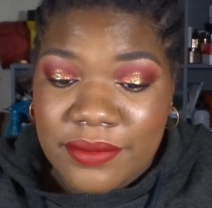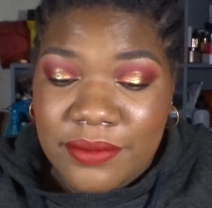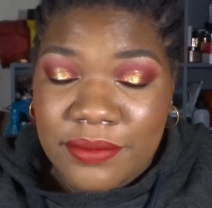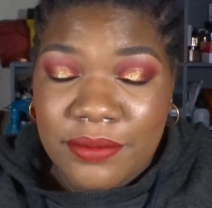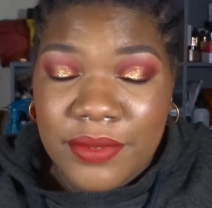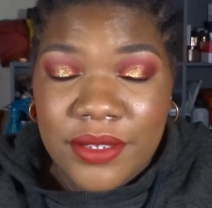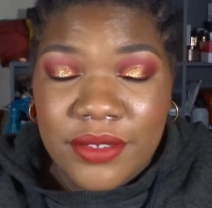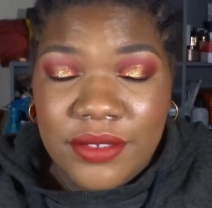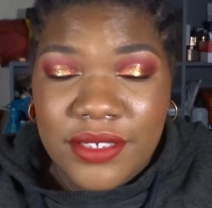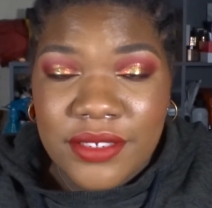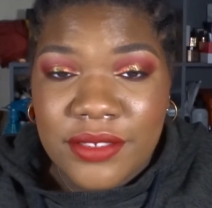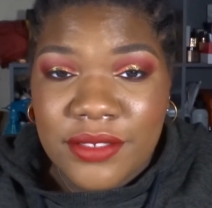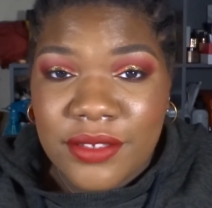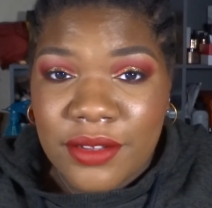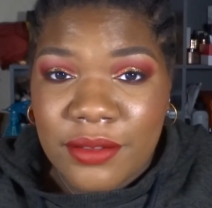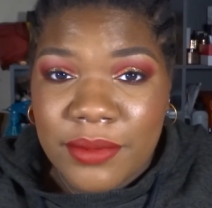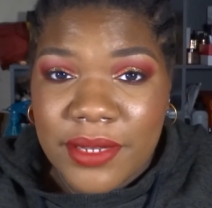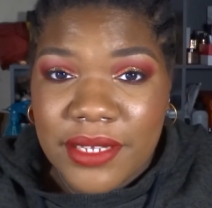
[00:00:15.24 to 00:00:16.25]
we're going to
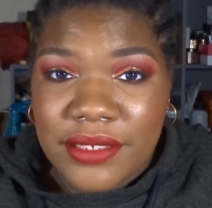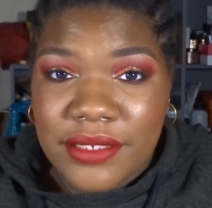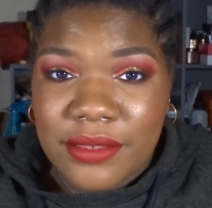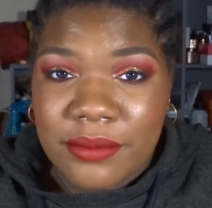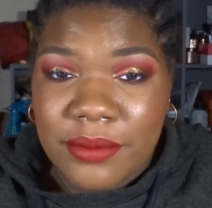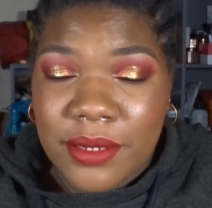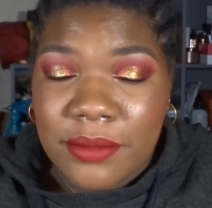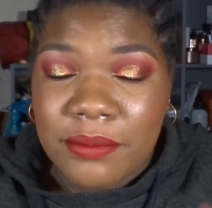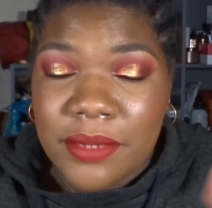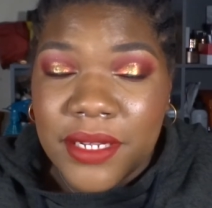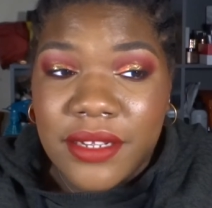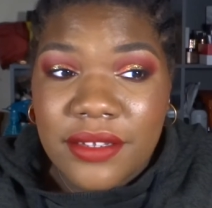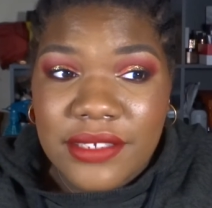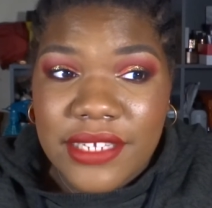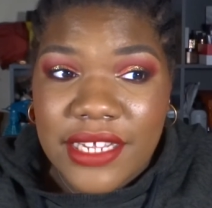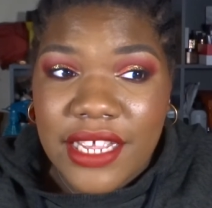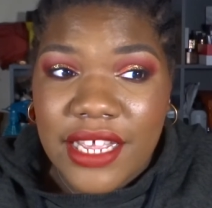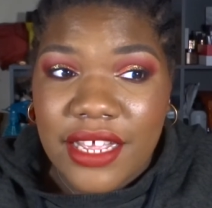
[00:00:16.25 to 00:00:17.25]
talk about it. But because
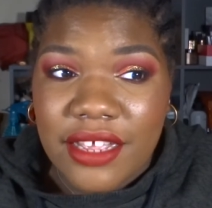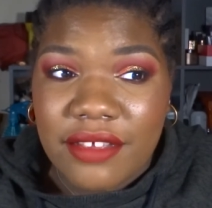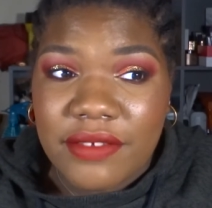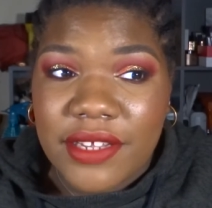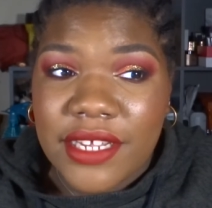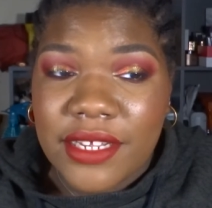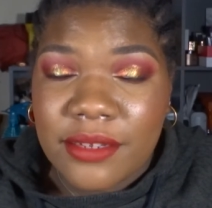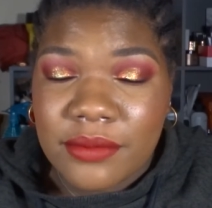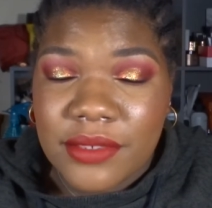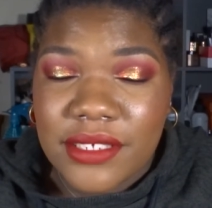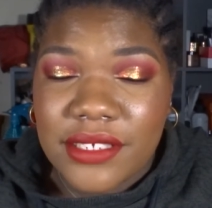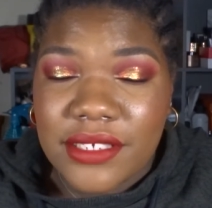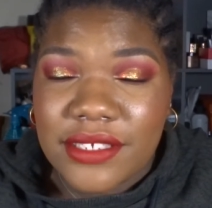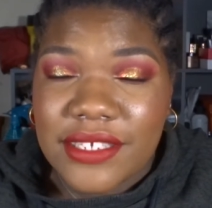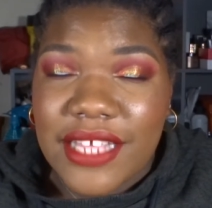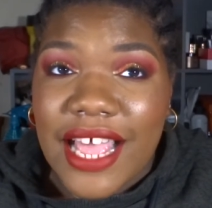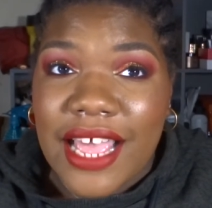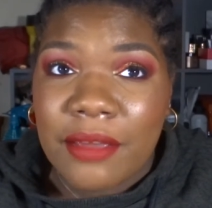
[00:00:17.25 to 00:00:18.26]
I have
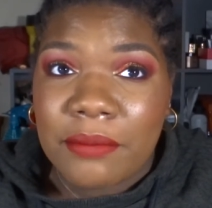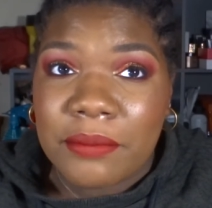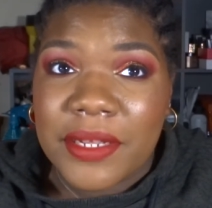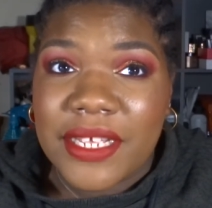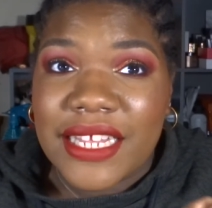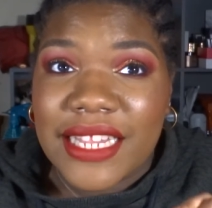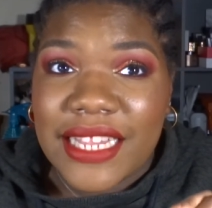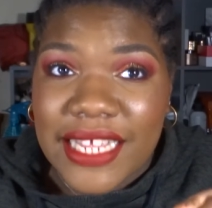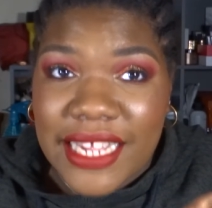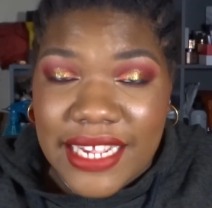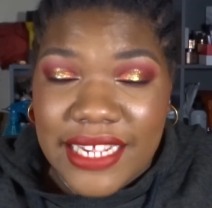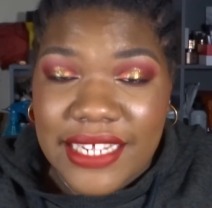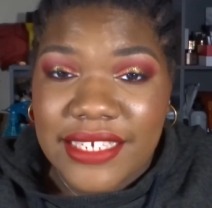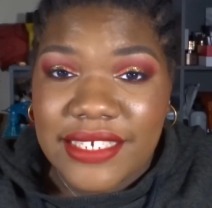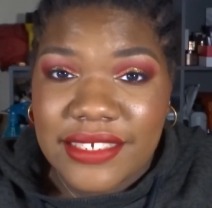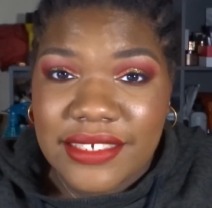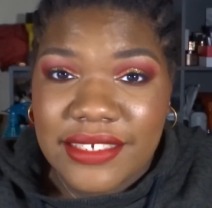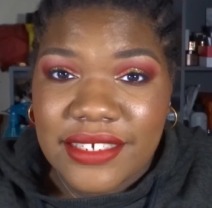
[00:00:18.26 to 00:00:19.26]
empties, I'm
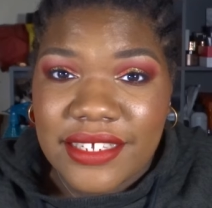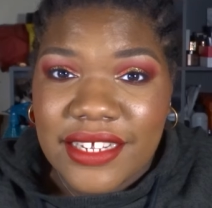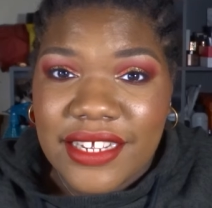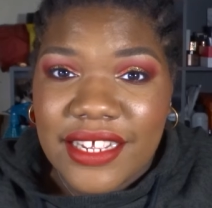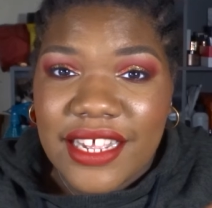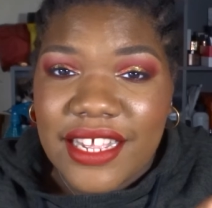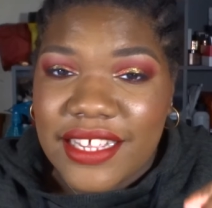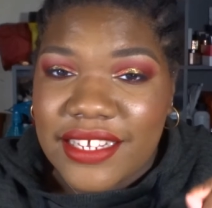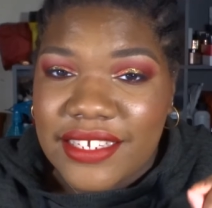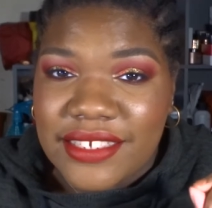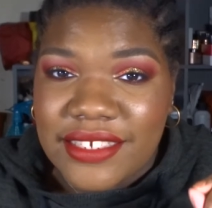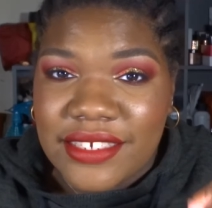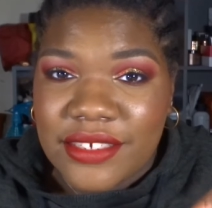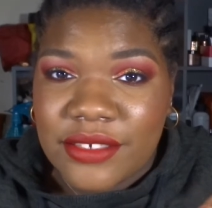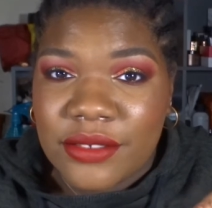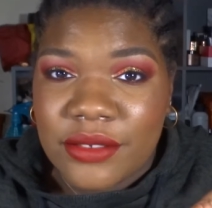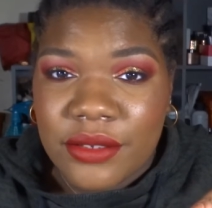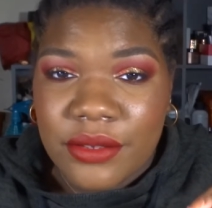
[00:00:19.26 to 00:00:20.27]
glad I
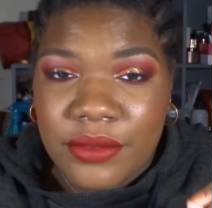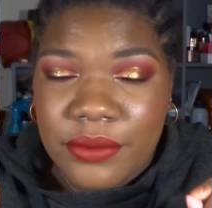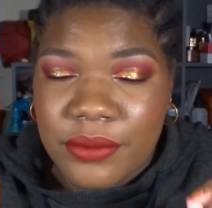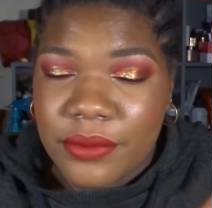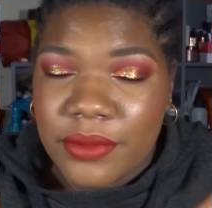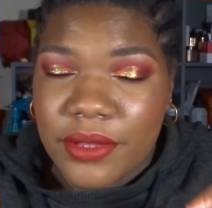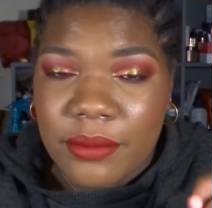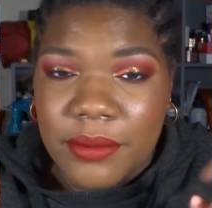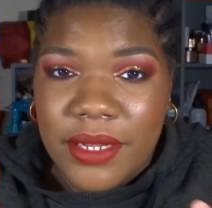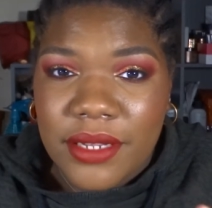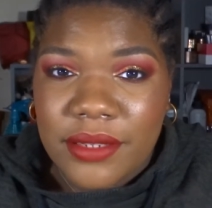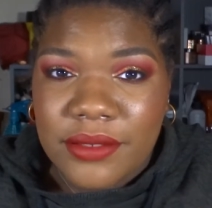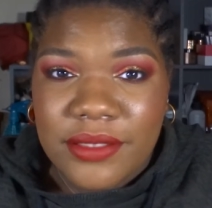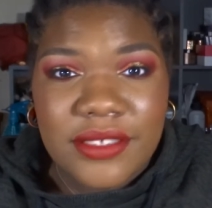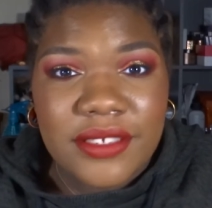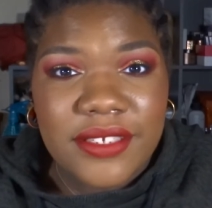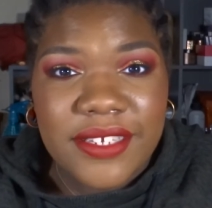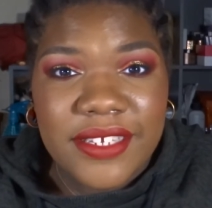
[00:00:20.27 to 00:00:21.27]
didn't throw them
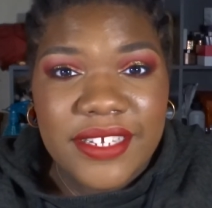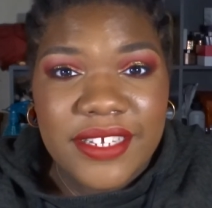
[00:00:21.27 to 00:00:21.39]
out.